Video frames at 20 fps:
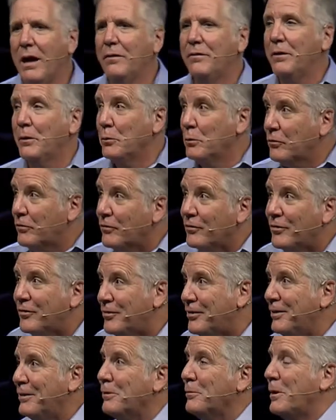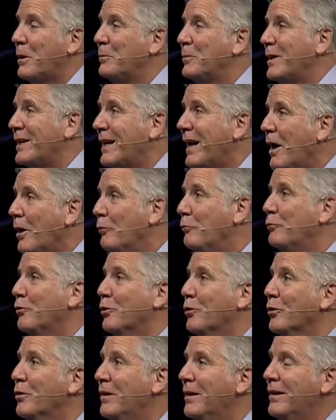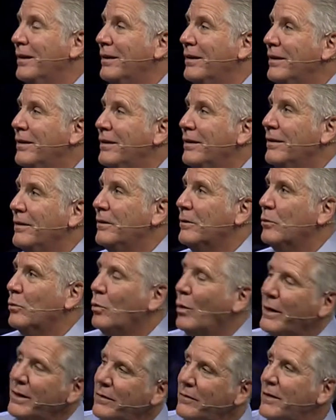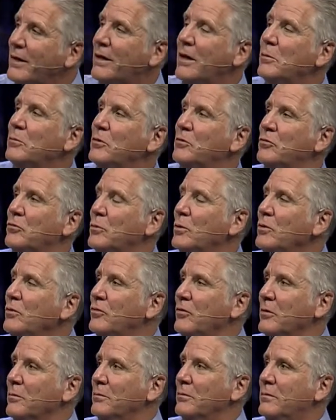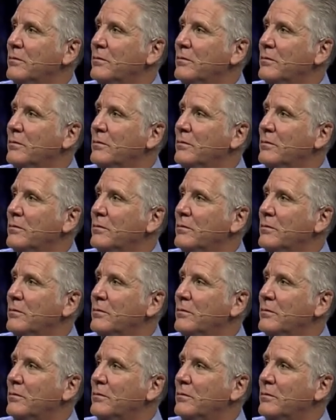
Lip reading: and they were sincere about being helpful. Why didn't they come to Jerusalem?